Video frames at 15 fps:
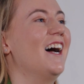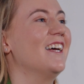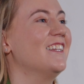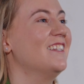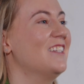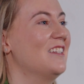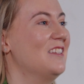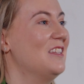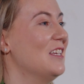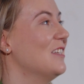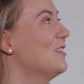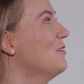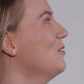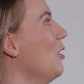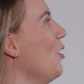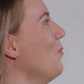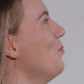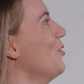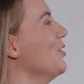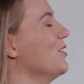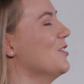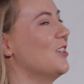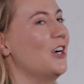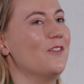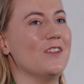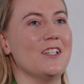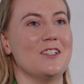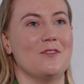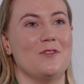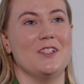And this onboarding
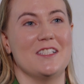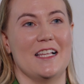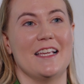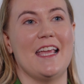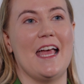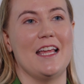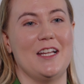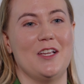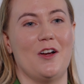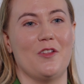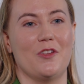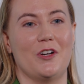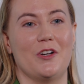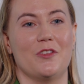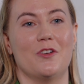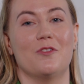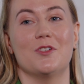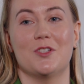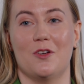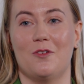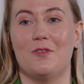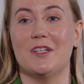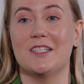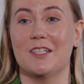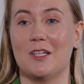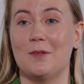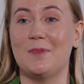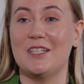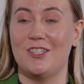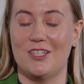service was like any other. There was always going to be